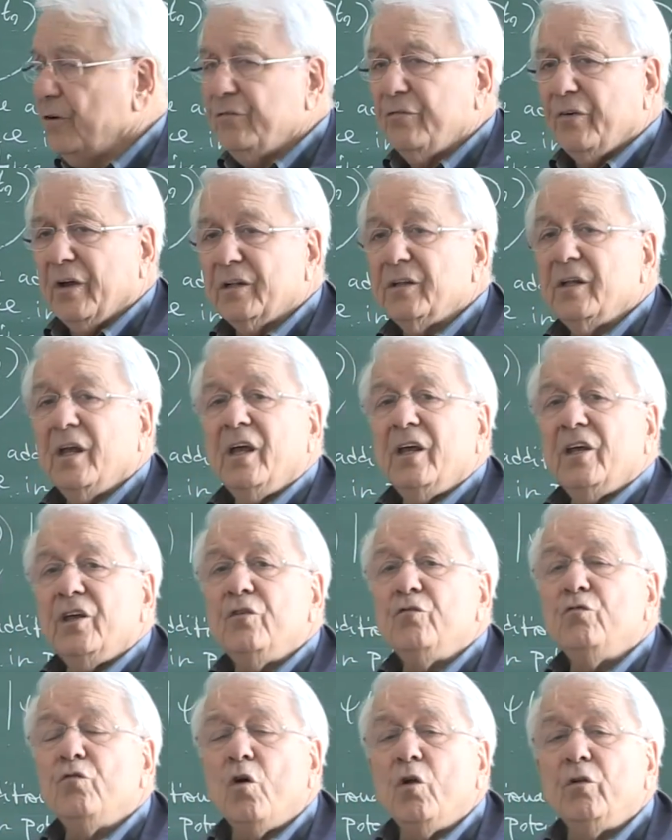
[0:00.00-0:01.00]
effect,
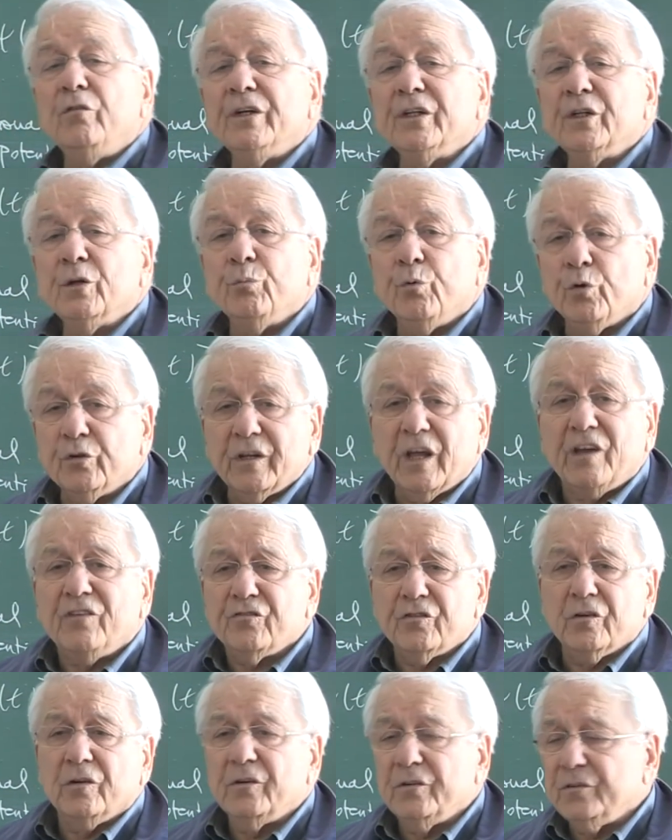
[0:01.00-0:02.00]
involving the
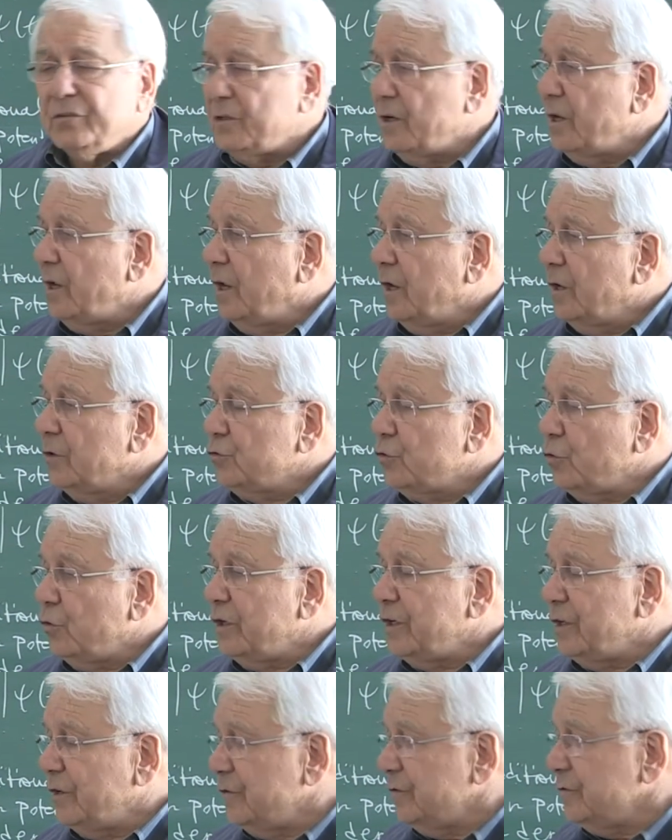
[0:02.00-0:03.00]
potentials. So
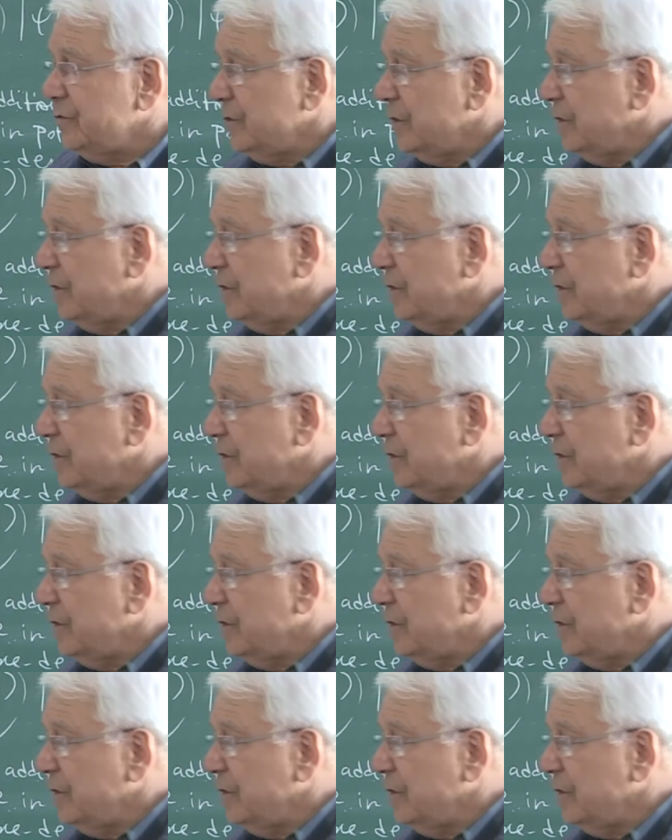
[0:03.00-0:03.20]
it is